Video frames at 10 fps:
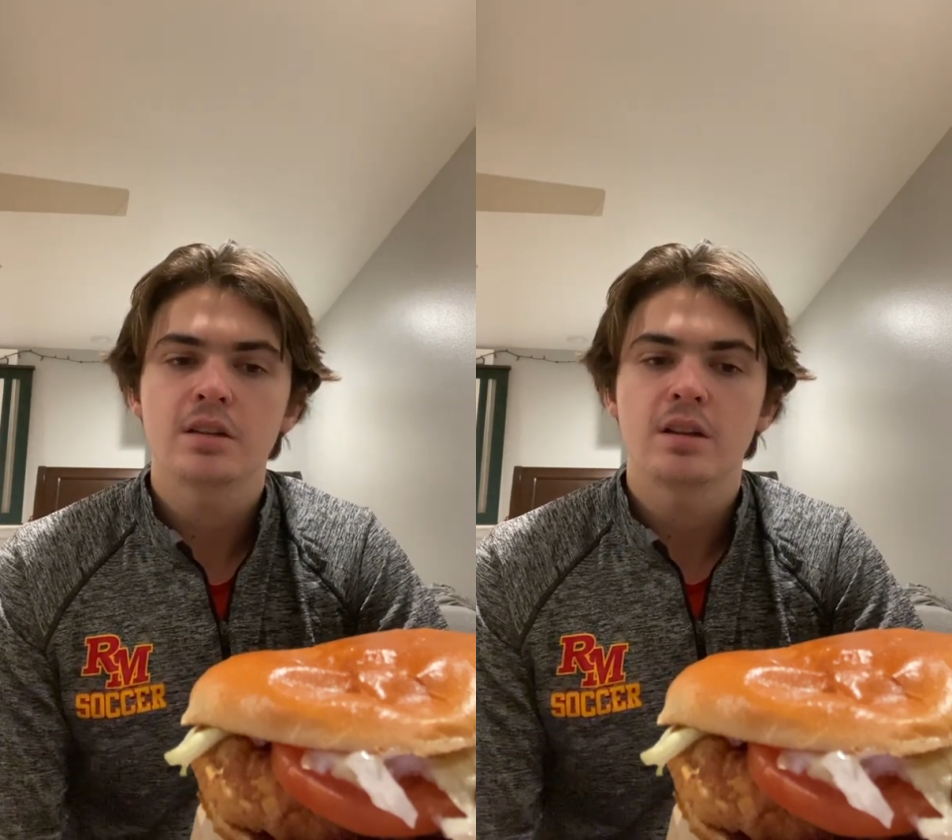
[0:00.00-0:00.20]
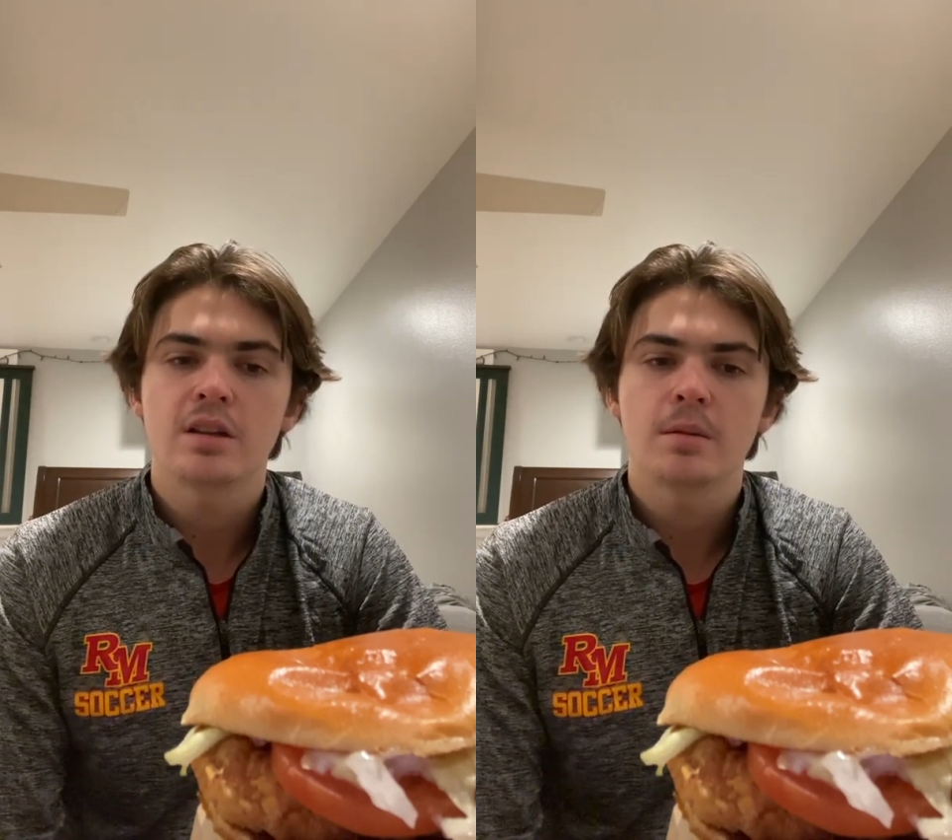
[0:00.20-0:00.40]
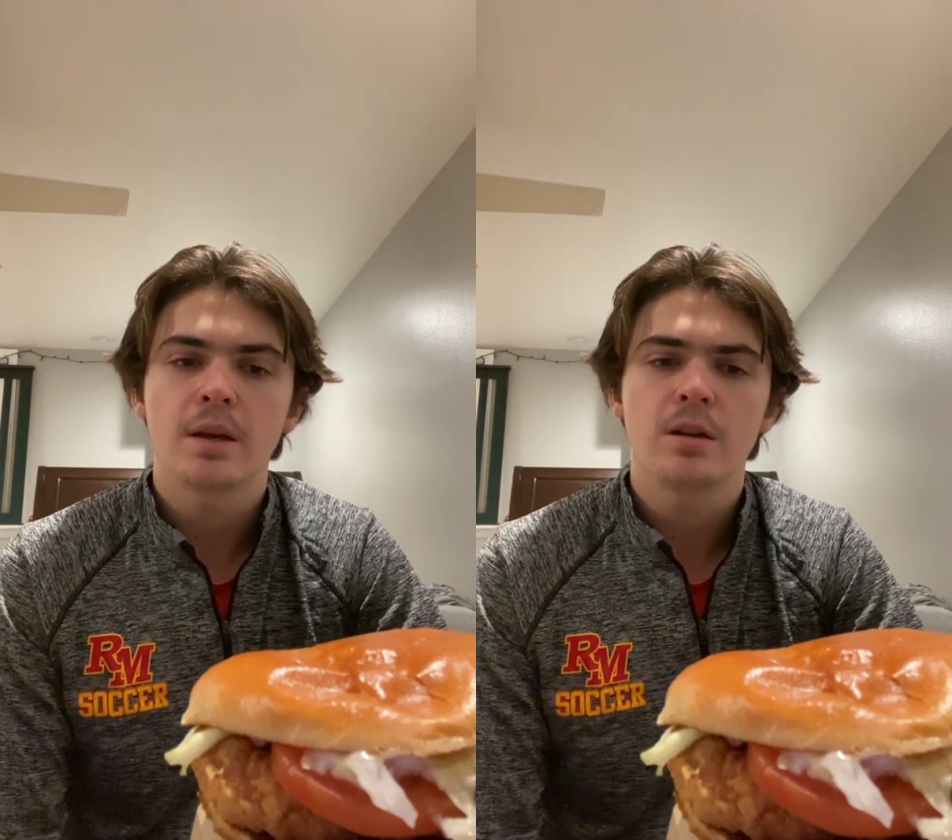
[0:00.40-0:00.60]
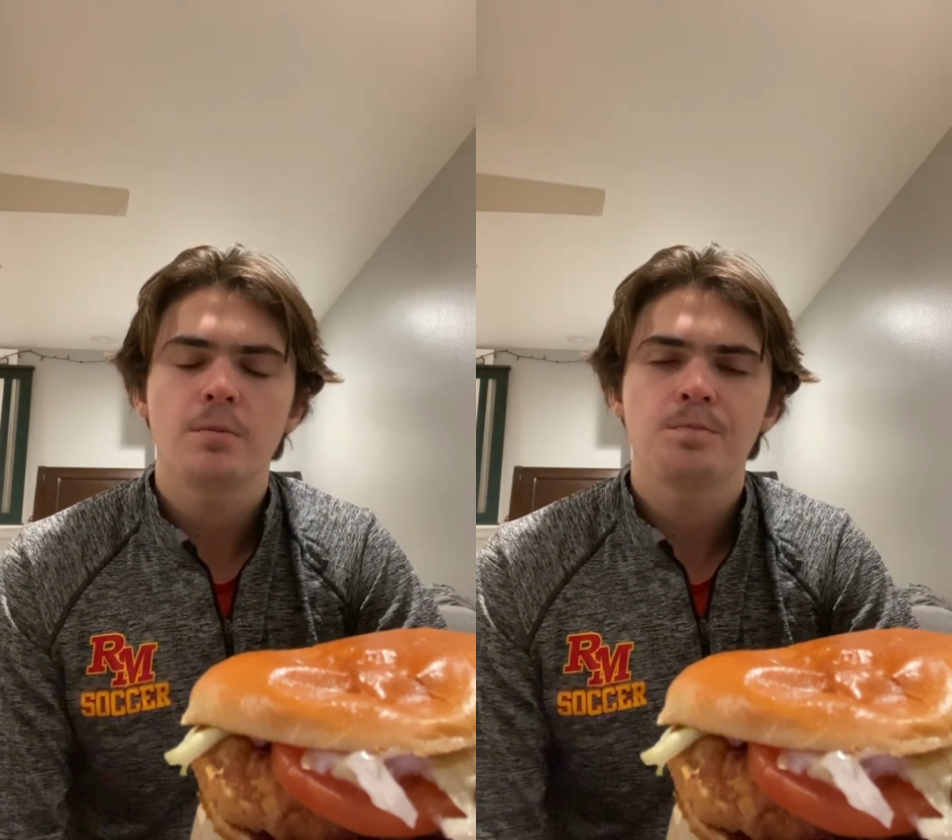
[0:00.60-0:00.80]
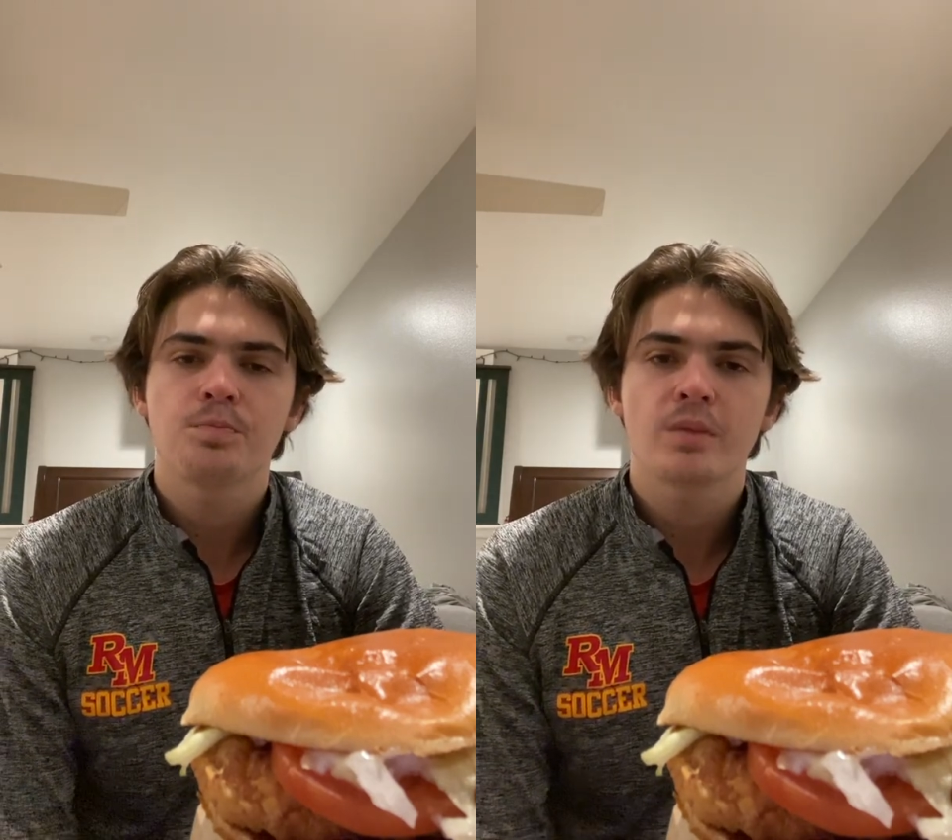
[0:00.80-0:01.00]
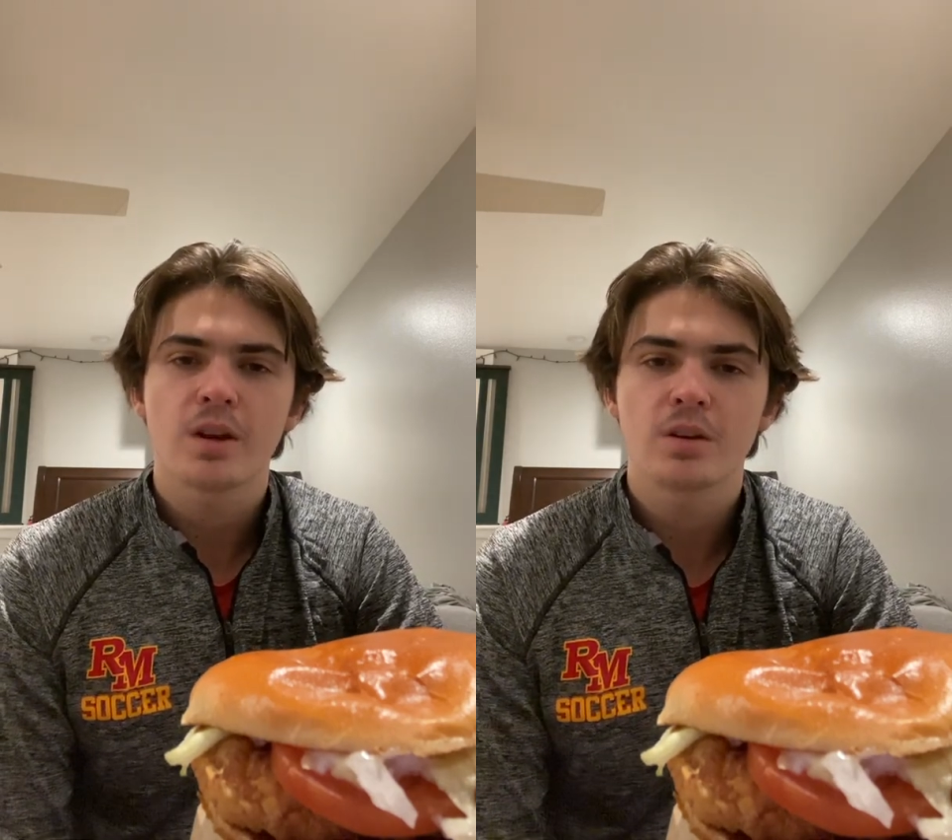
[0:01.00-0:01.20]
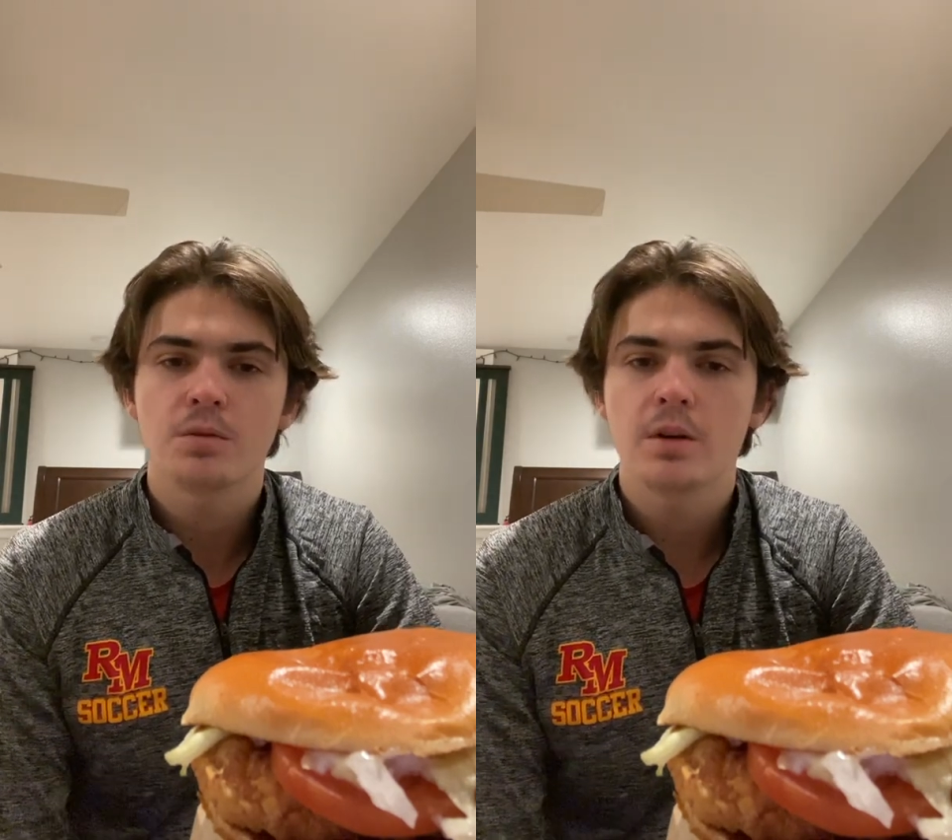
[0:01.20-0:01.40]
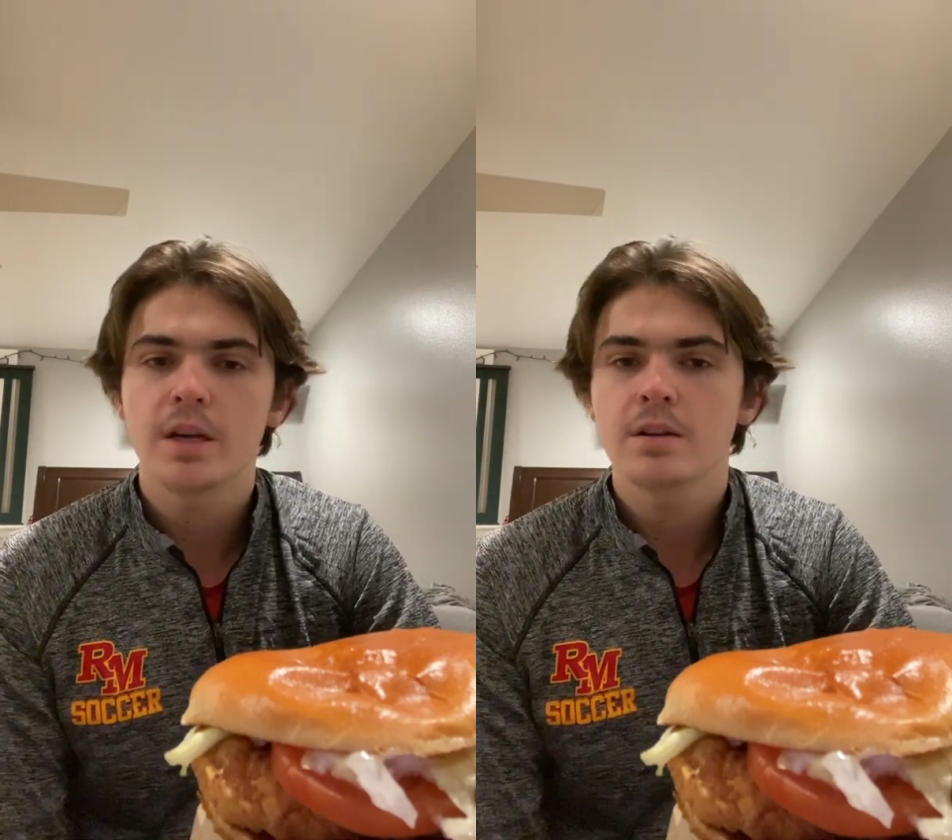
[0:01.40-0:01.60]
and the tomato,
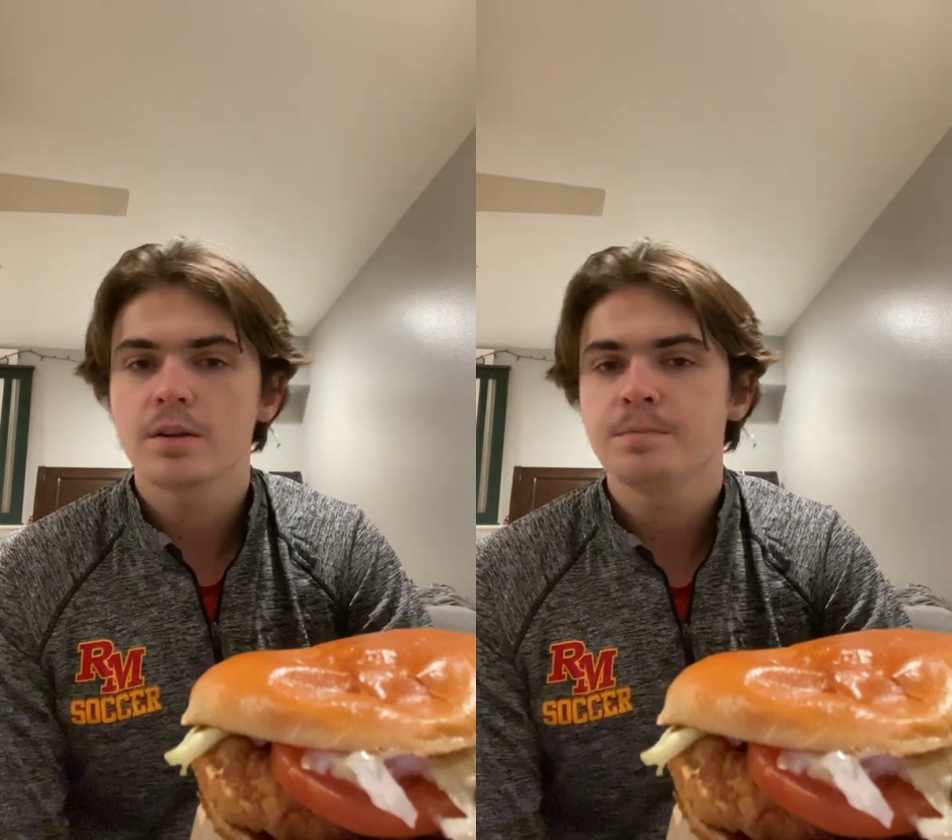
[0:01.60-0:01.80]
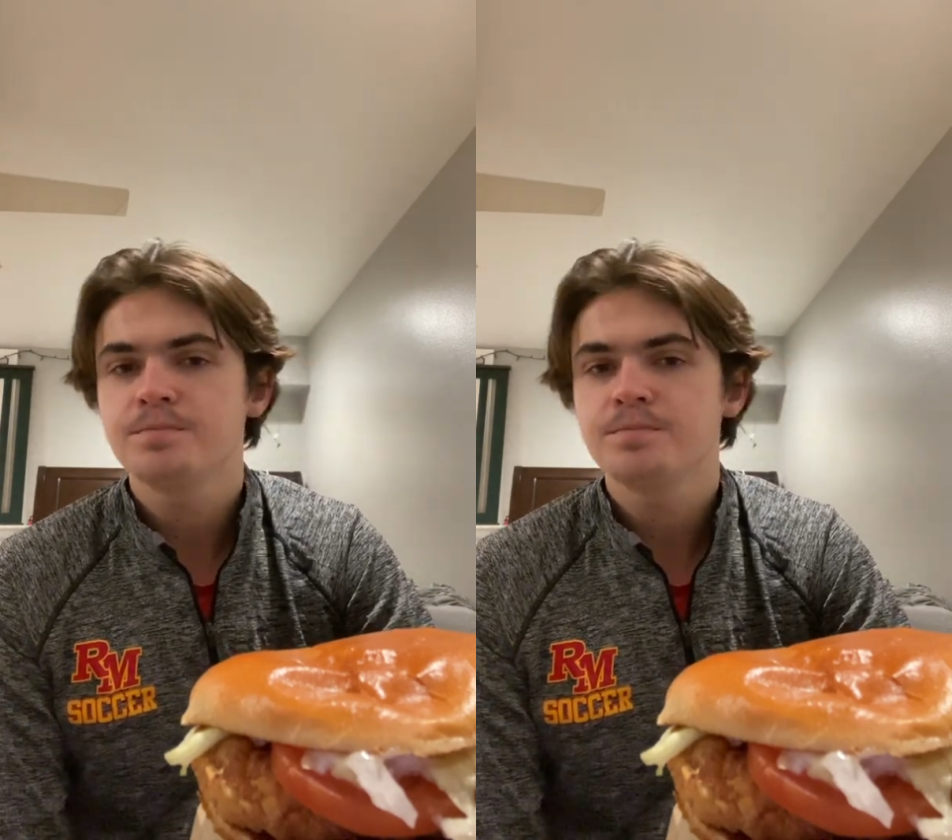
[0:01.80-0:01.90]
great,